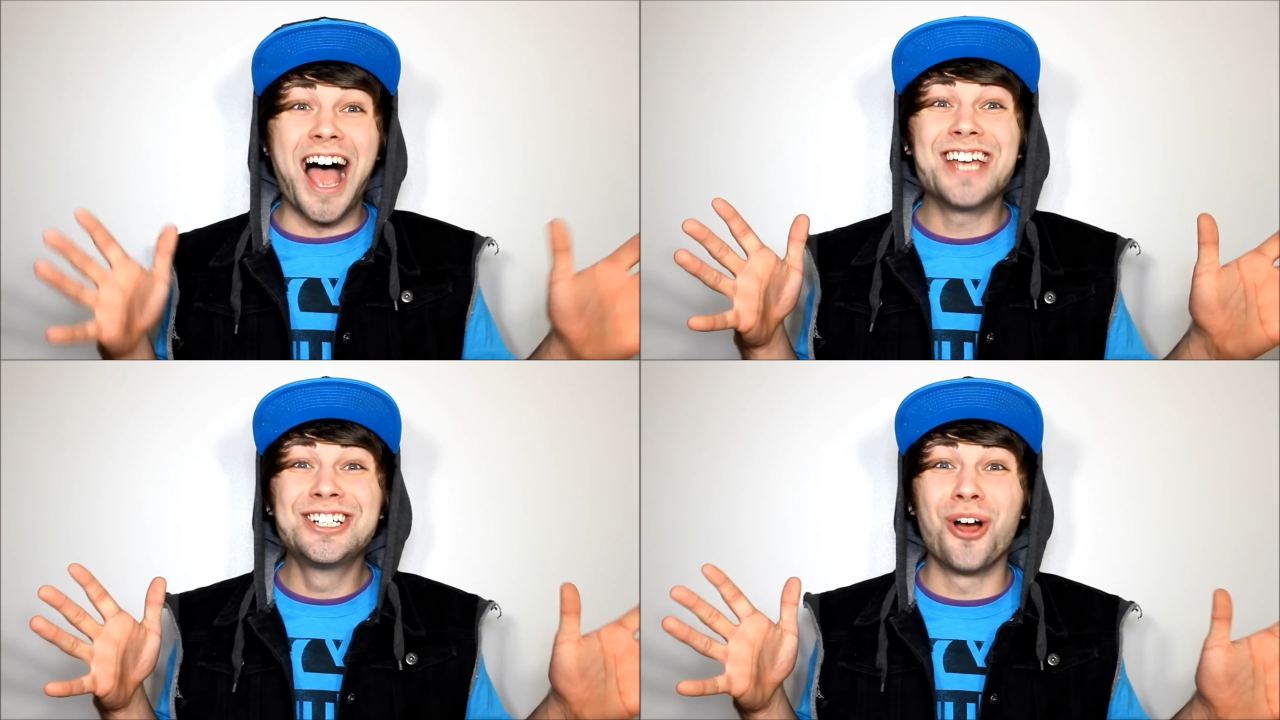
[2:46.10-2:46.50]

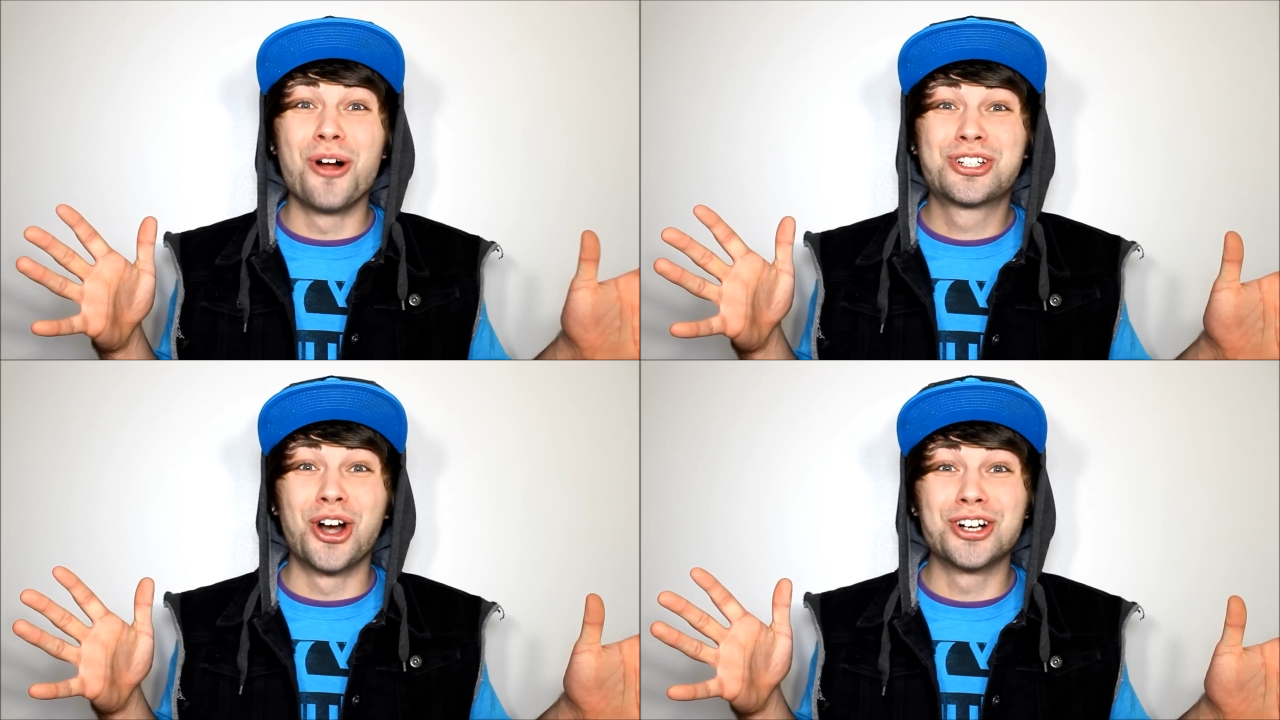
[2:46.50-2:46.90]
Now you can
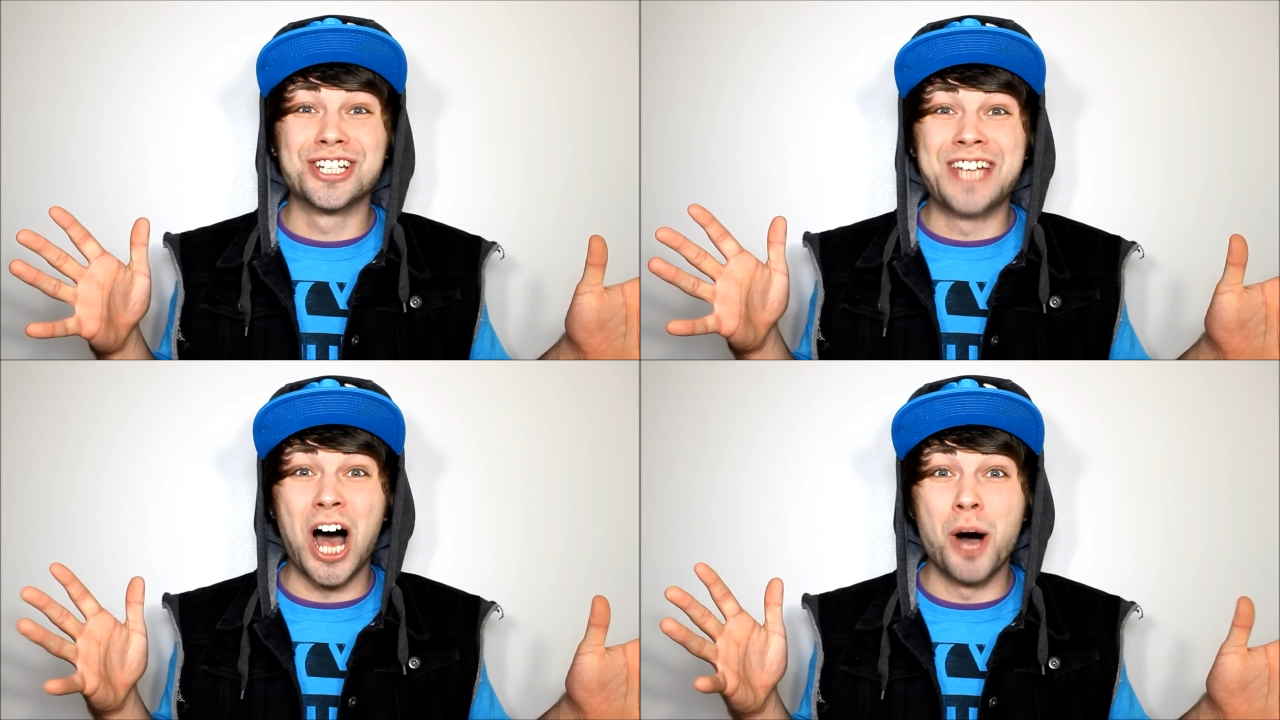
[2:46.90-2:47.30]
go to church
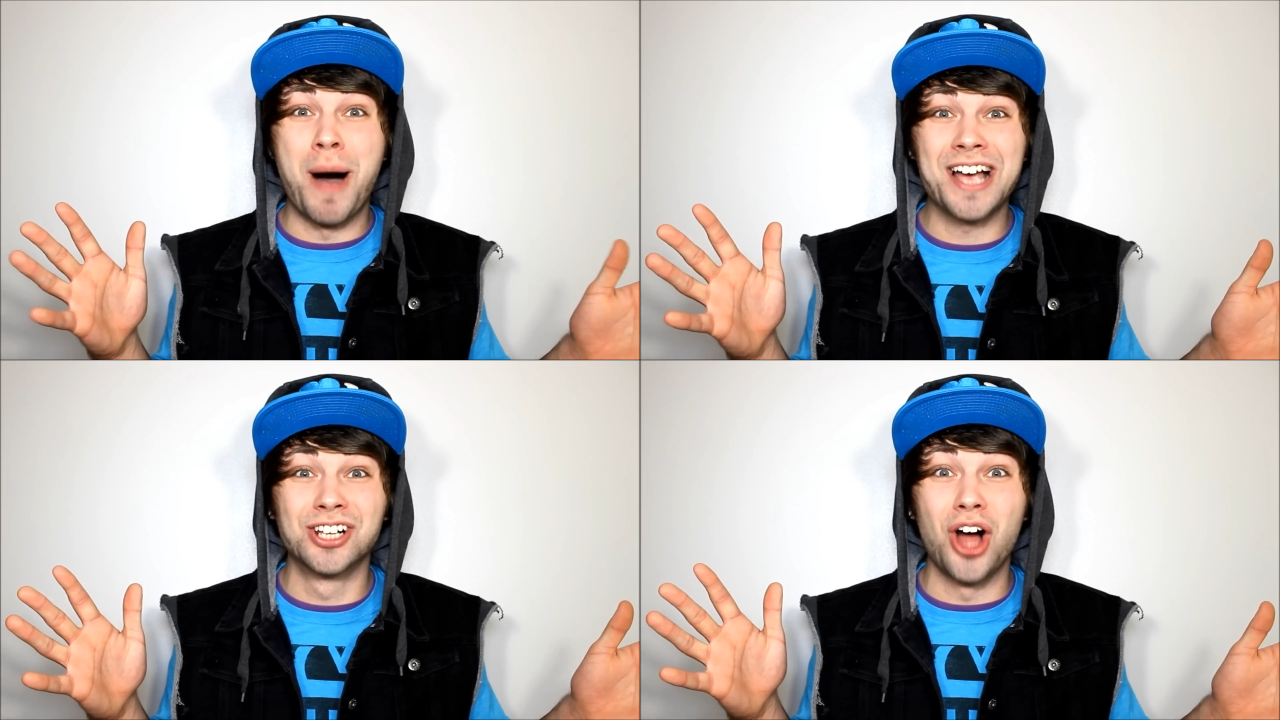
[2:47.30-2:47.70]
and tell
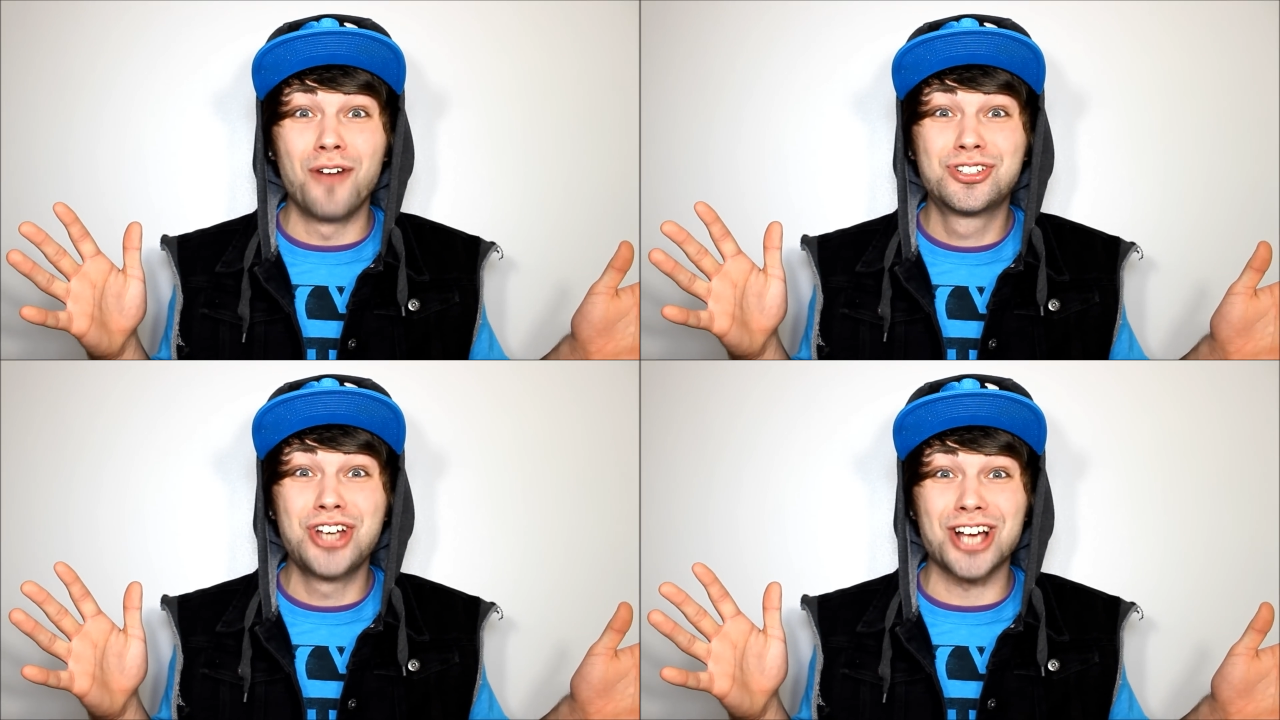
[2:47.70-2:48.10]
him how you
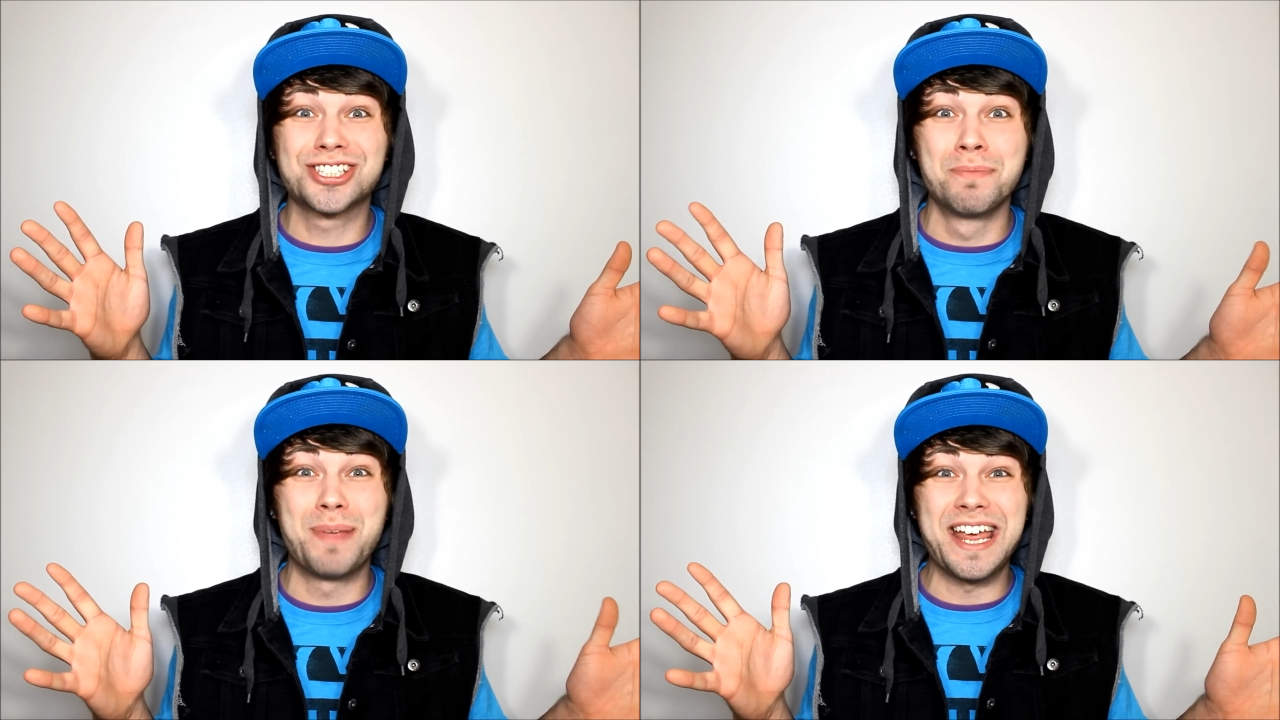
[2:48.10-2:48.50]
love
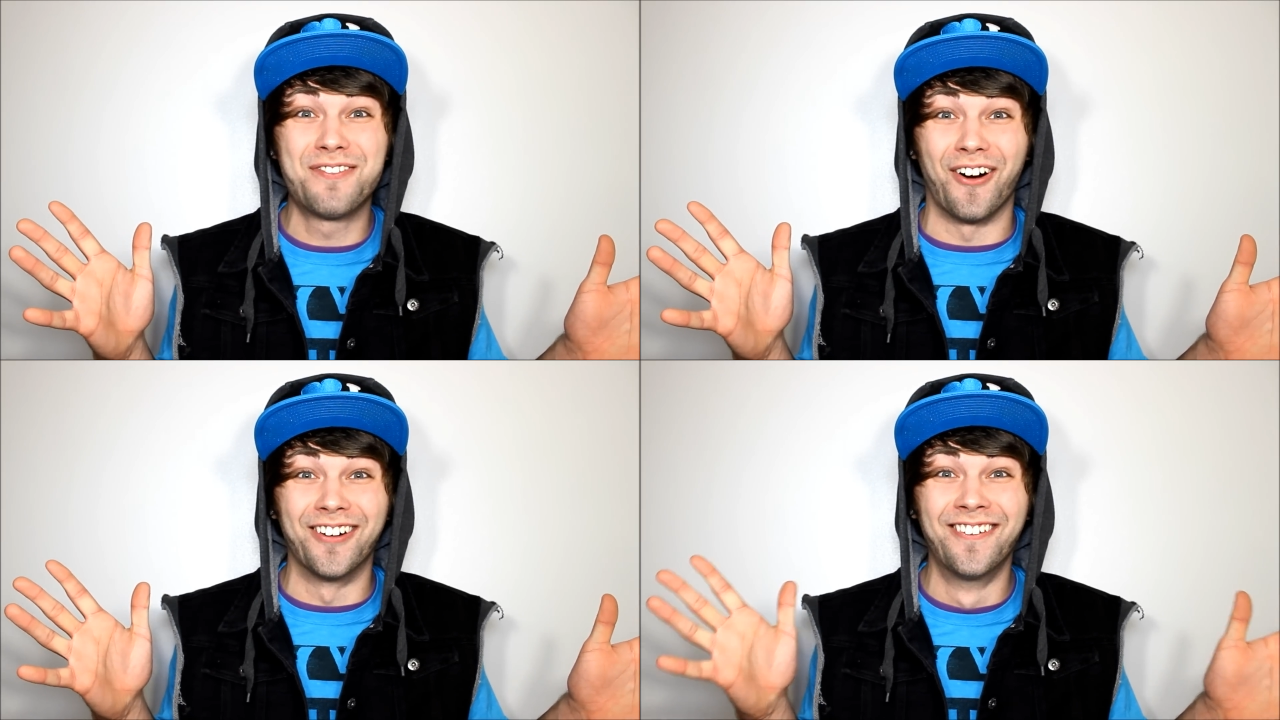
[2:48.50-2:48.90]
Justin
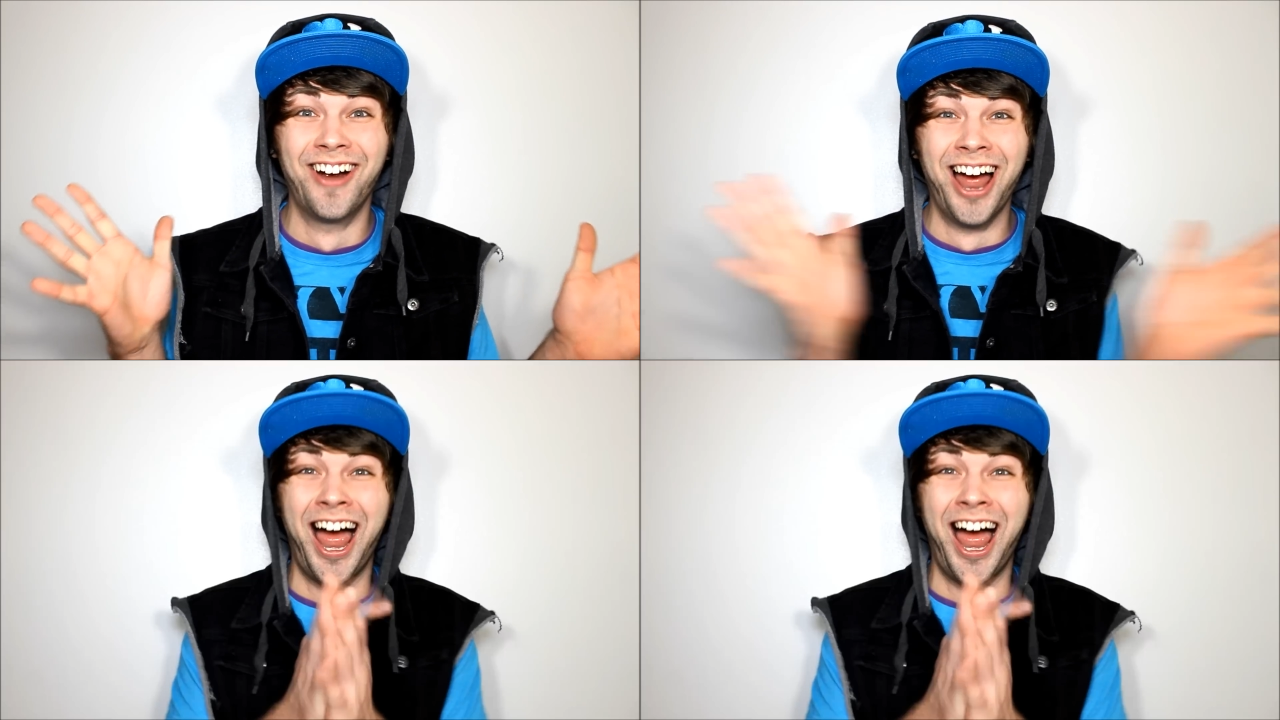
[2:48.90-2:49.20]
Bieber.